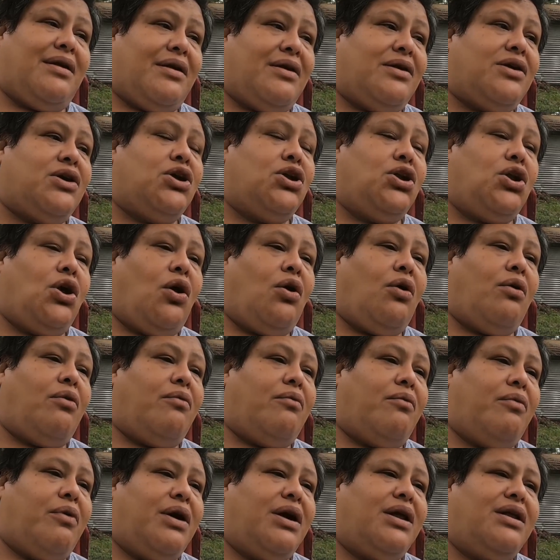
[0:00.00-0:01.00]
you know
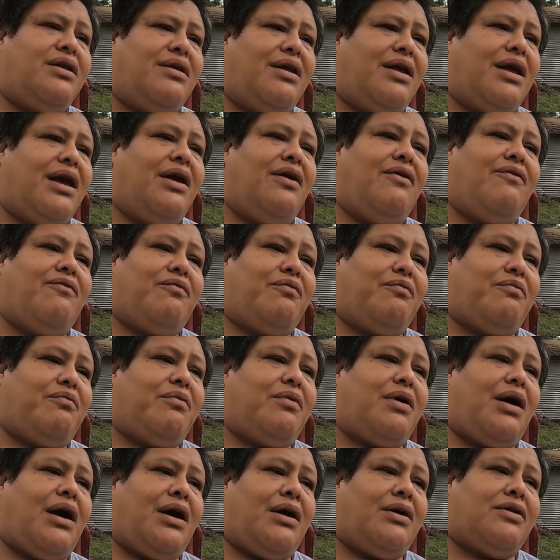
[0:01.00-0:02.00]
we give
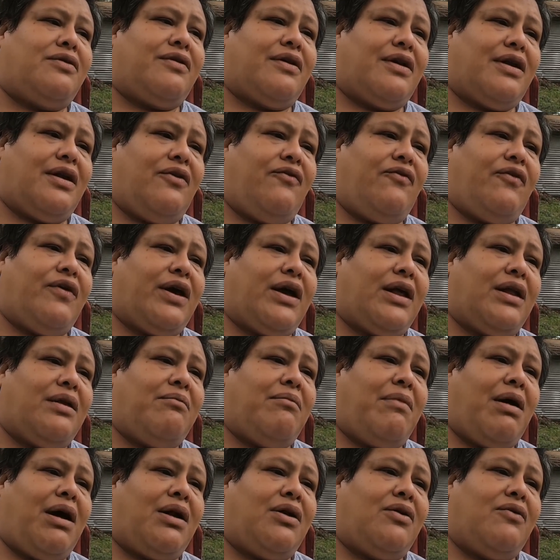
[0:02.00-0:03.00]
a significant
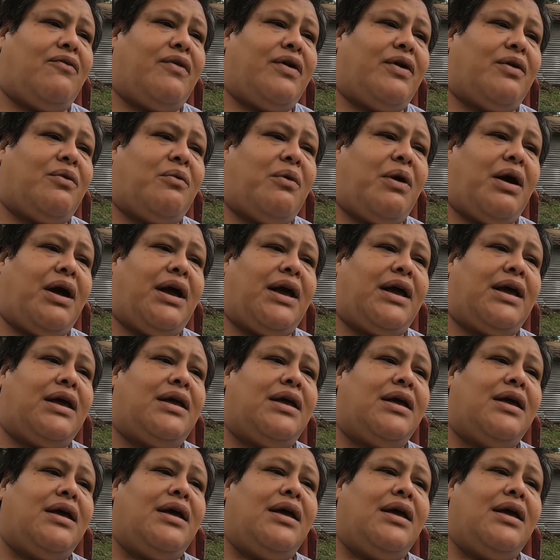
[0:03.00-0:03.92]
amount of it away